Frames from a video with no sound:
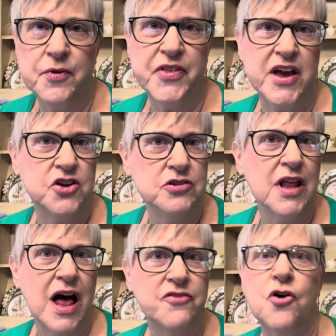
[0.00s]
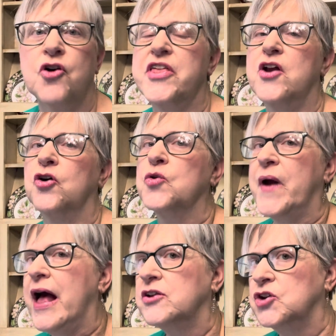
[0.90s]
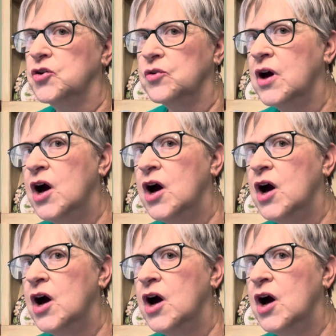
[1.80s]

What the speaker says: that you love or that are around you